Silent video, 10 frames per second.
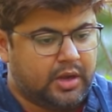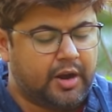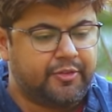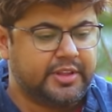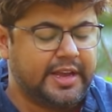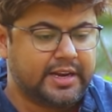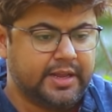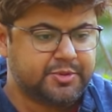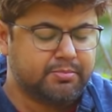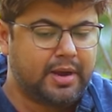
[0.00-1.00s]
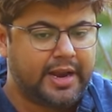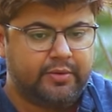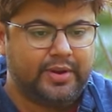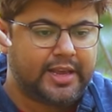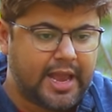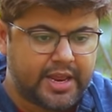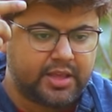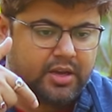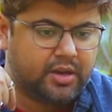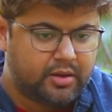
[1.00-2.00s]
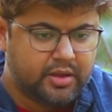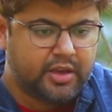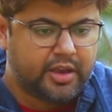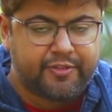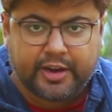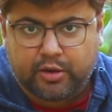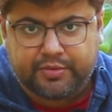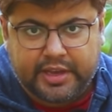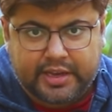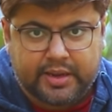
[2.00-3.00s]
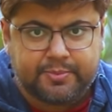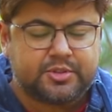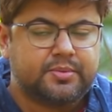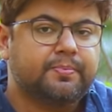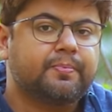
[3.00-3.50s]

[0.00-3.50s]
After the eclipse, mind will carry the effect of the eclipse,